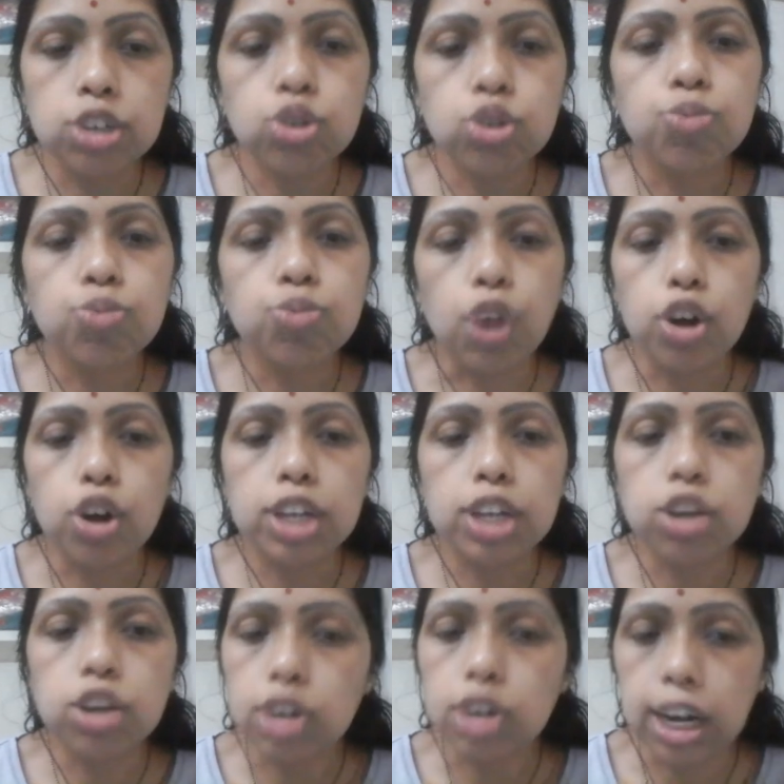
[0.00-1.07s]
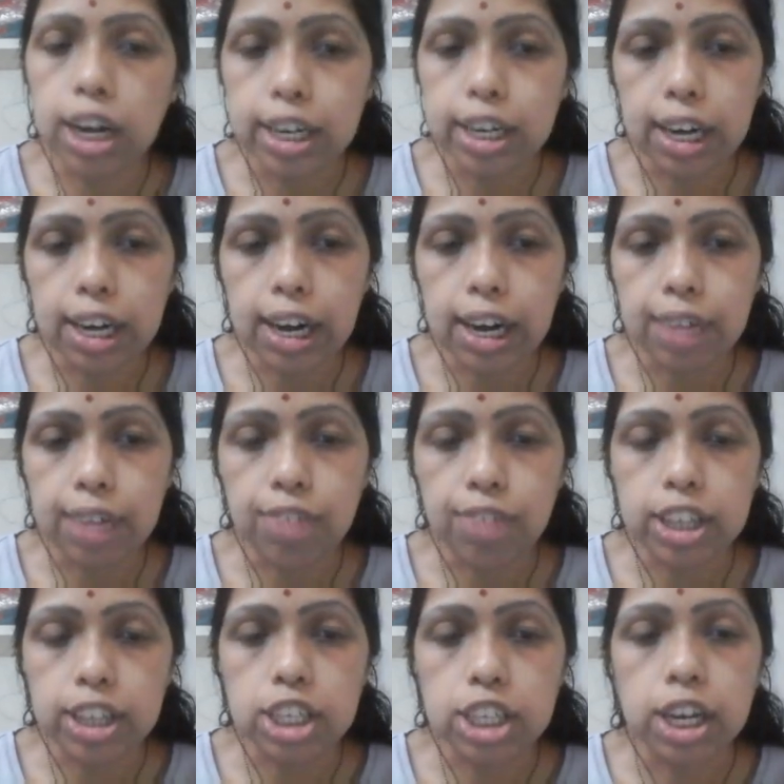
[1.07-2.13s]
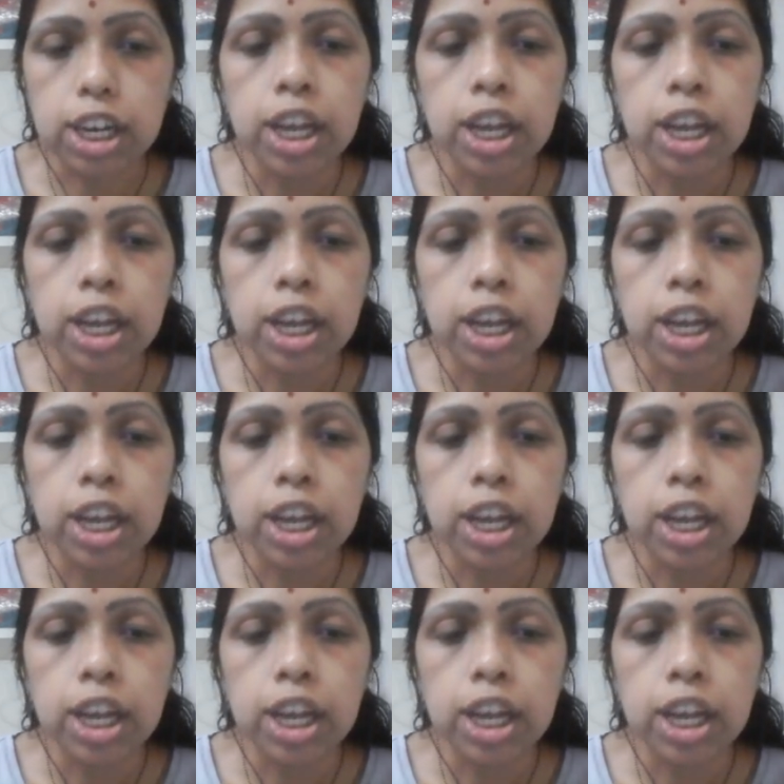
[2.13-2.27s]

should follow the total internal reflection.